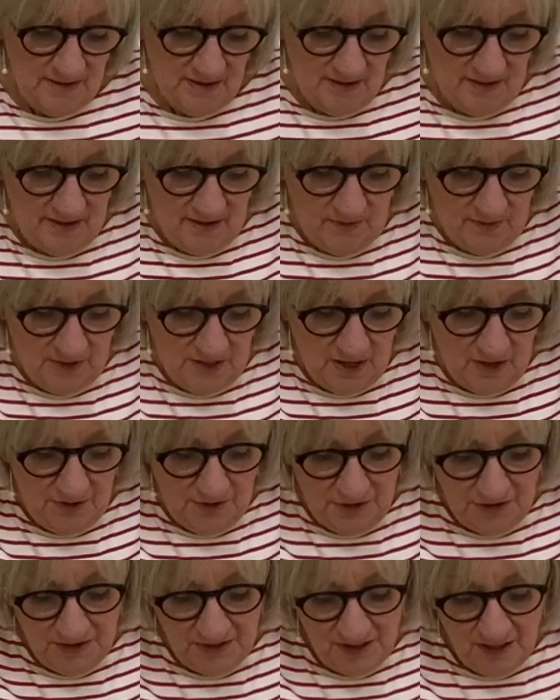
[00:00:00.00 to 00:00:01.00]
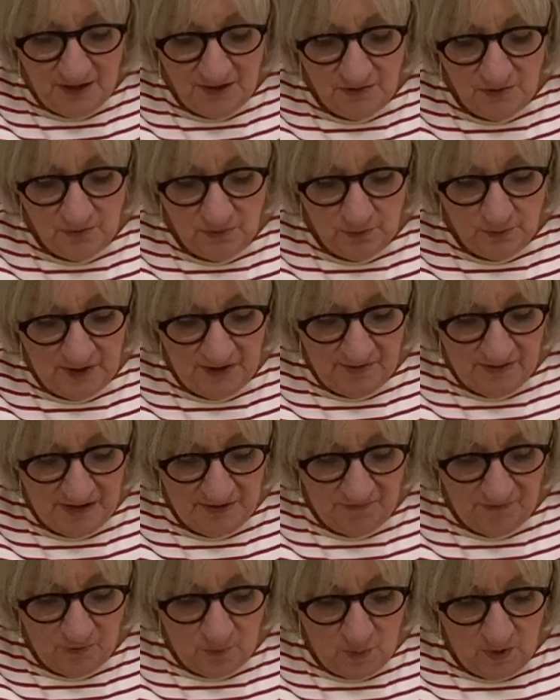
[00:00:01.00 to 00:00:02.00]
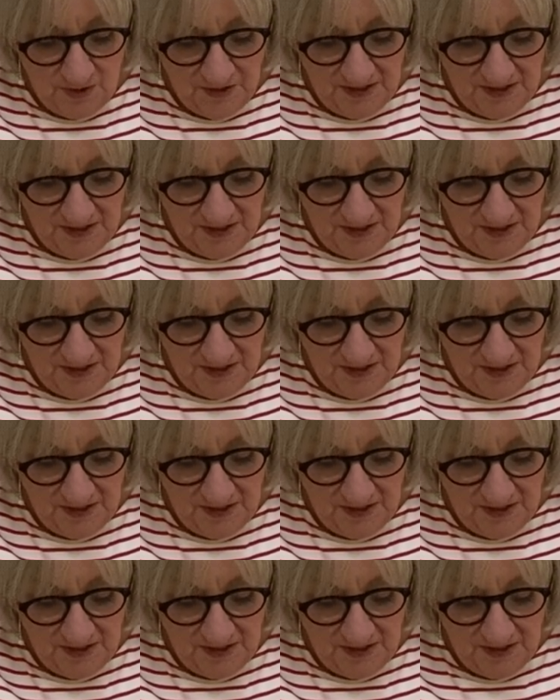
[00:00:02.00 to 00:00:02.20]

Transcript: There we go, and you just cut all the way around from one